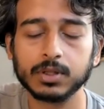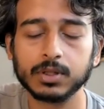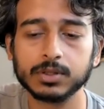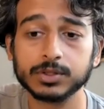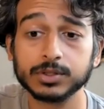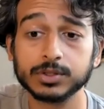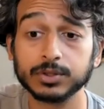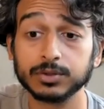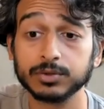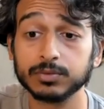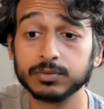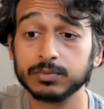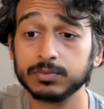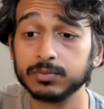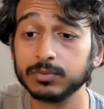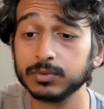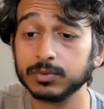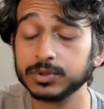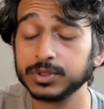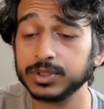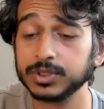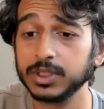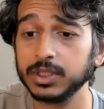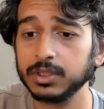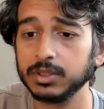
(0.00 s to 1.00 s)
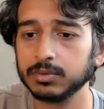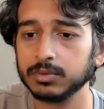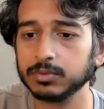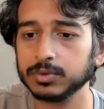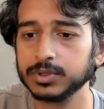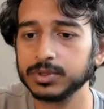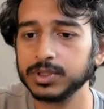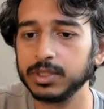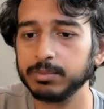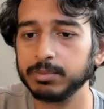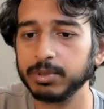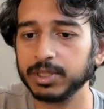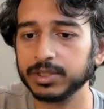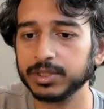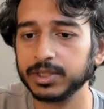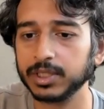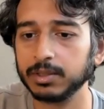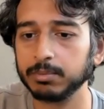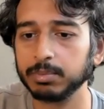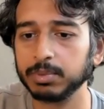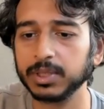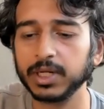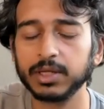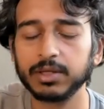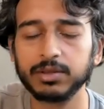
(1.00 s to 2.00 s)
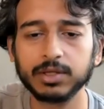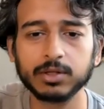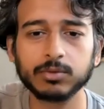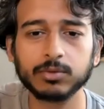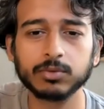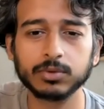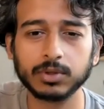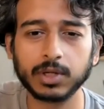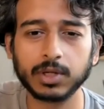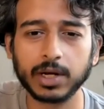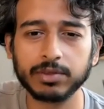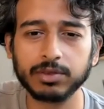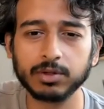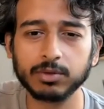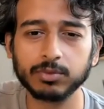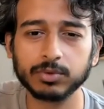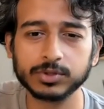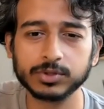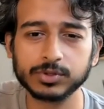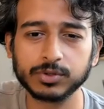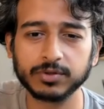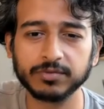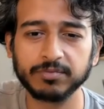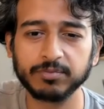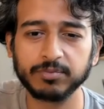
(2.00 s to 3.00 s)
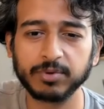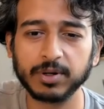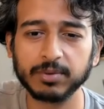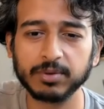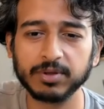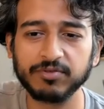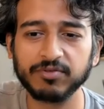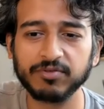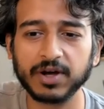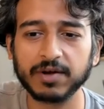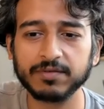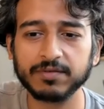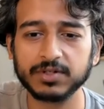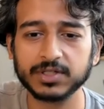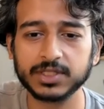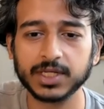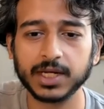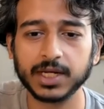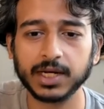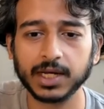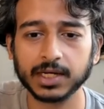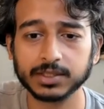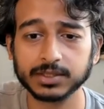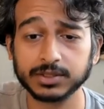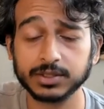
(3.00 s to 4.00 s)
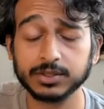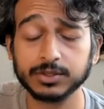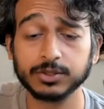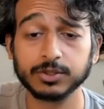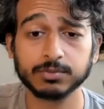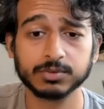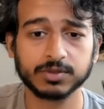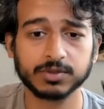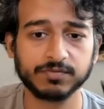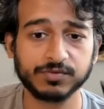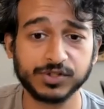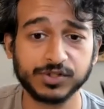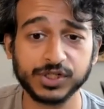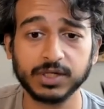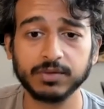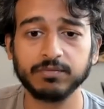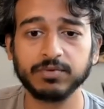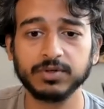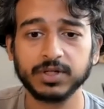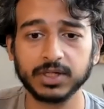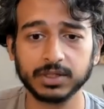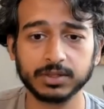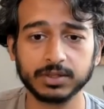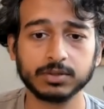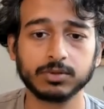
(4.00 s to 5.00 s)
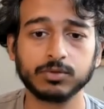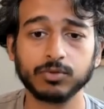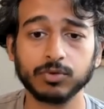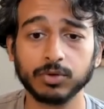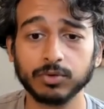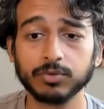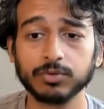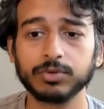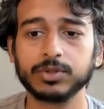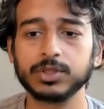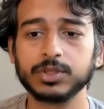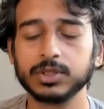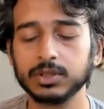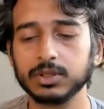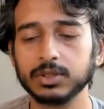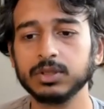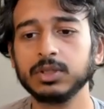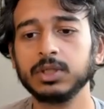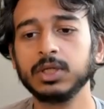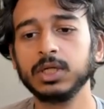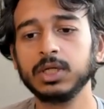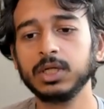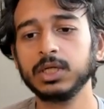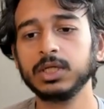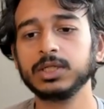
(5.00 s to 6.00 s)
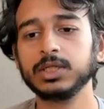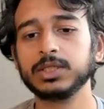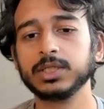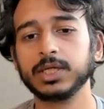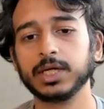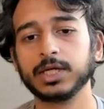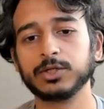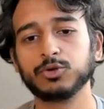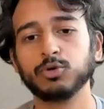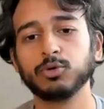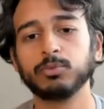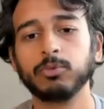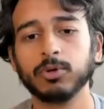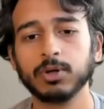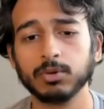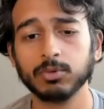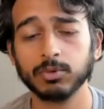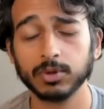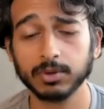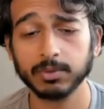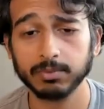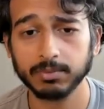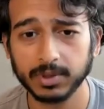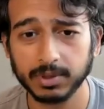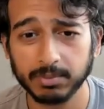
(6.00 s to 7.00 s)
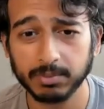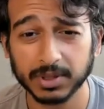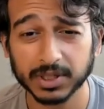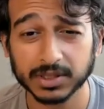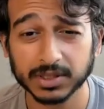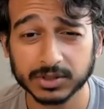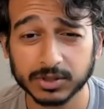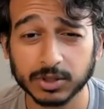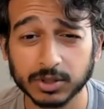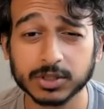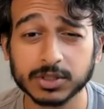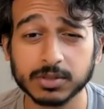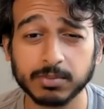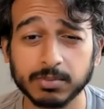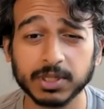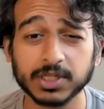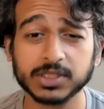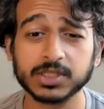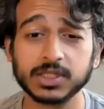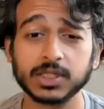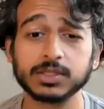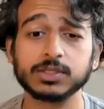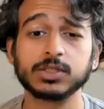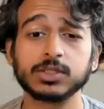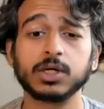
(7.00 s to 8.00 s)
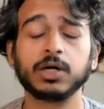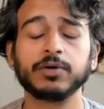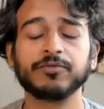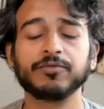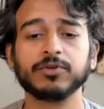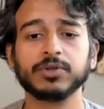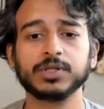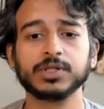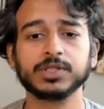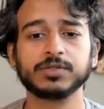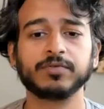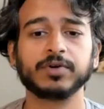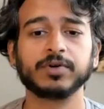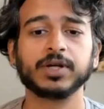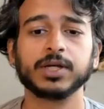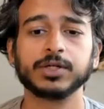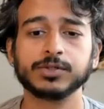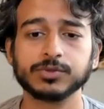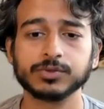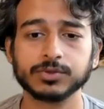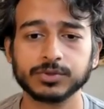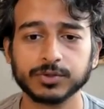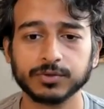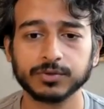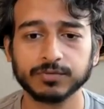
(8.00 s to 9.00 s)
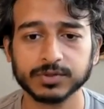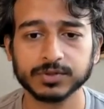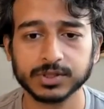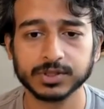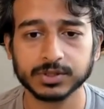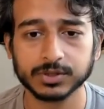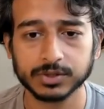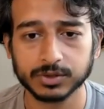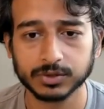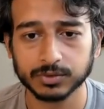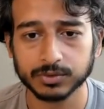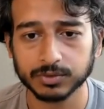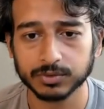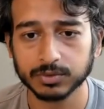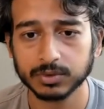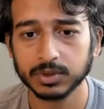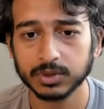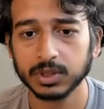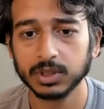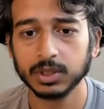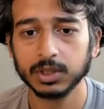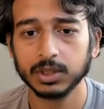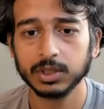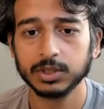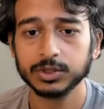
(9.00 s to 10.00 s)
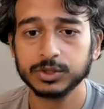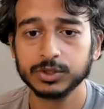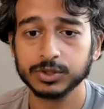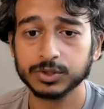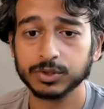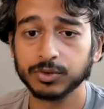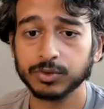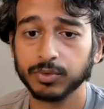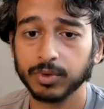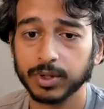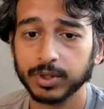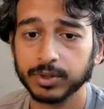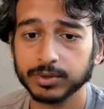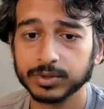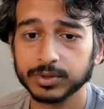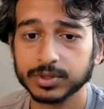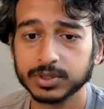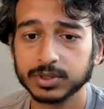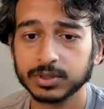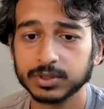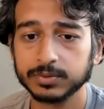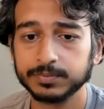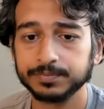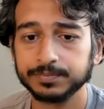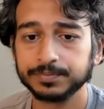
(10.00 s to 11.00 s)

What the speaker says: So we'll see about that. But I think we're sort of probably 5 to 10x in terms of GMV and growth to get to a point where it starts to make sense to offer these financial services to creators.